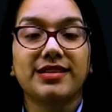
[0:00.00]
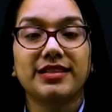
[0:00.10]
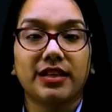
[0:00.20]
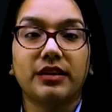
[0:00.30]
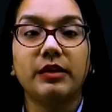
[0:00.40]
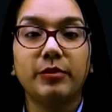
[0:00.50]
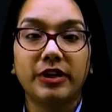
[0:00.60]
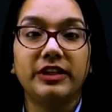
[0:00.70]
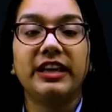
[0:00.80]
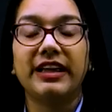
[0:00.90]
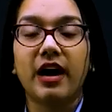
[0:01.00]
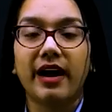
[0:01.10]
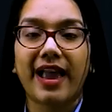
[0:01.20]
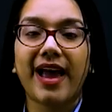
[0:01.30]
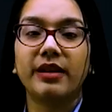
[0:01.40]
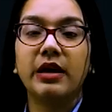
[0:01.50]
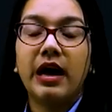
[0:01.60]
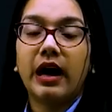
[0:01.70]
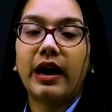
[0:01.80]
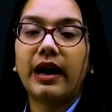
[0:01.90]
as nothing but D. Again,
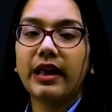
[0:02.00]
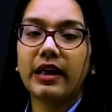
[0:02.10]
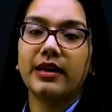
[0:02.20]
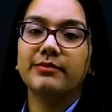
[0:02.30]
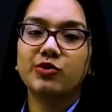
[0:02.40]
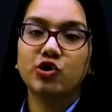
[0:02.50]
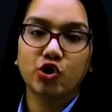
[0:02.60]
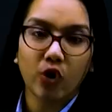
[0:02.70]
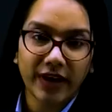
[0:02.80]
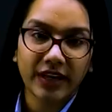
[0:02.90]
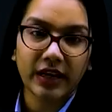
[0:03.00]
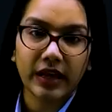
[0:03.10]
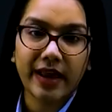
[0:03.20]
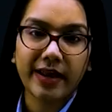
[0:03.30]
I am joining